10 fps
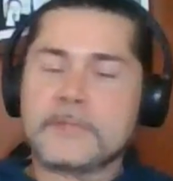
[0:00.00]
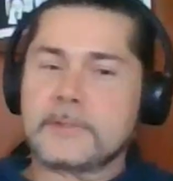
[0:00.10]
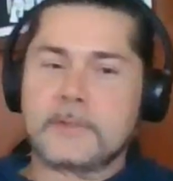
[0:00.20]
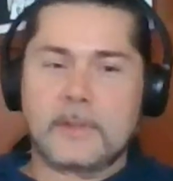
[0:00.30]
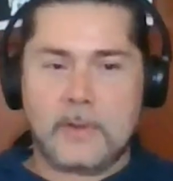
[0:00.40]
she's
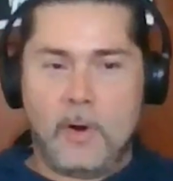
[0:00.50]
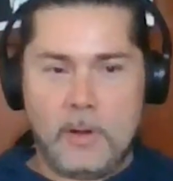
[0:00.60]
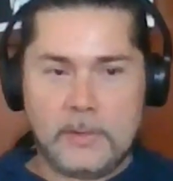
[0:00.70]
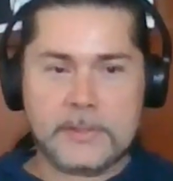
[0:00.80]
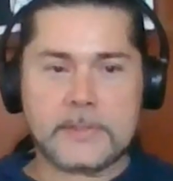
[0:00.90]
done
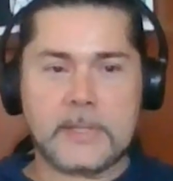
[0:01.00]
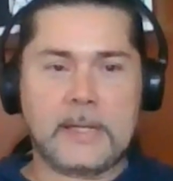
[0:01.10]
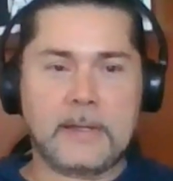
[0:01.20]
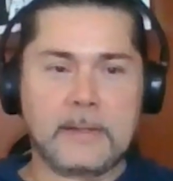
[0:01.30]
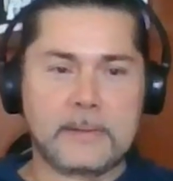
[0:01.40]
college
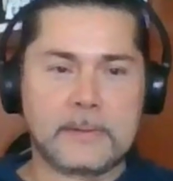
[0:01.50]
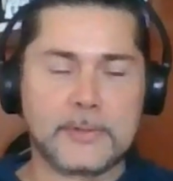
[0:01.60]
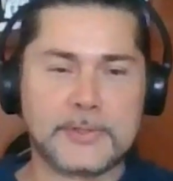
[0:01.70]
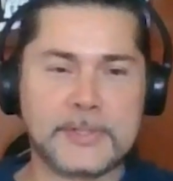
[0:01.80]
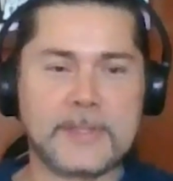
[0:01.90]
and
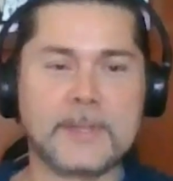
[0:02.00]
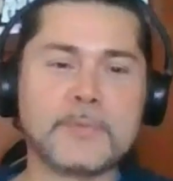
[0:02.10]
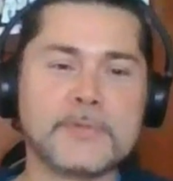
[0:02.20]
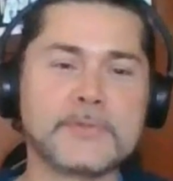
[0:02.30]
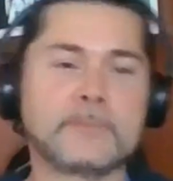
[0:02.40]
she didn't
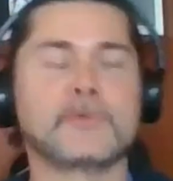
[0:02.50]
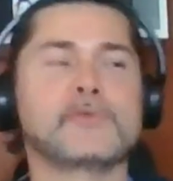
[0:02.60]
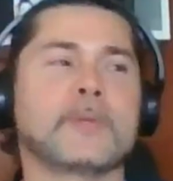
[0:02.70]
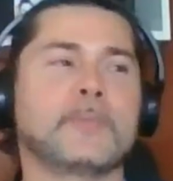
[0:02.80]
pursue music,